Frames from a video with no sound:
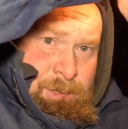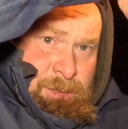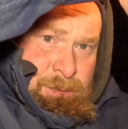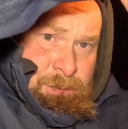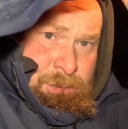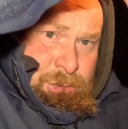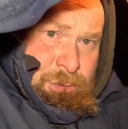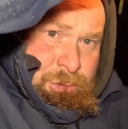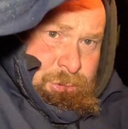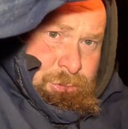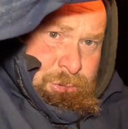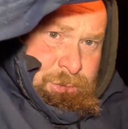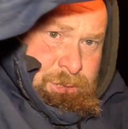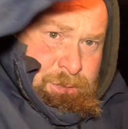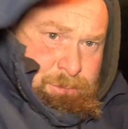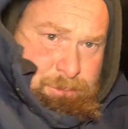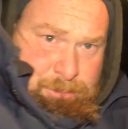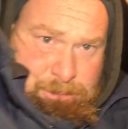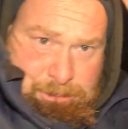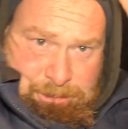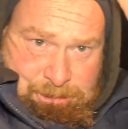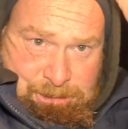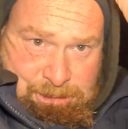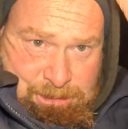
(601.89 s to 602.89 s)
I'll show you
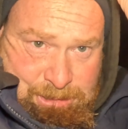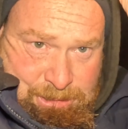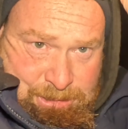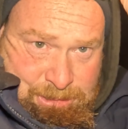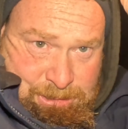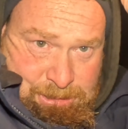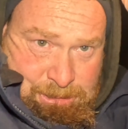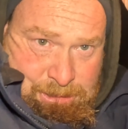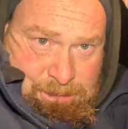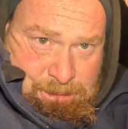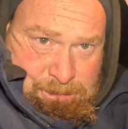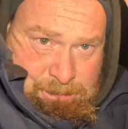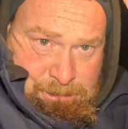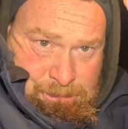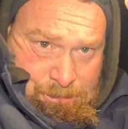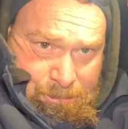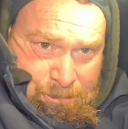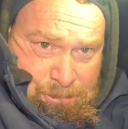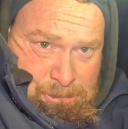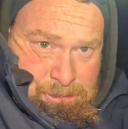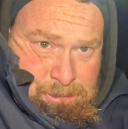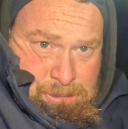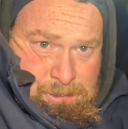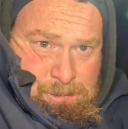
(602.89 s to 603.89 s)
what I'll do is
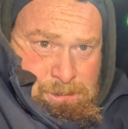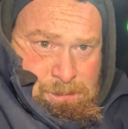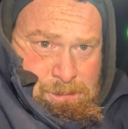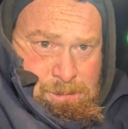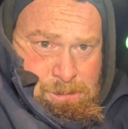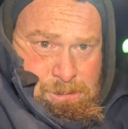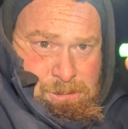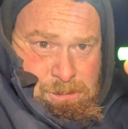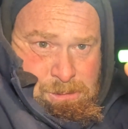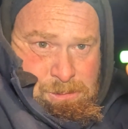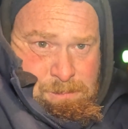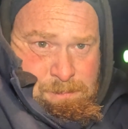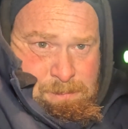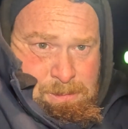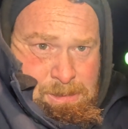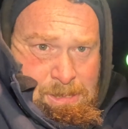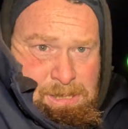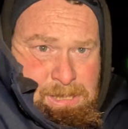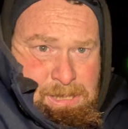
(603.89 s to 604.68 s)
I'll turn my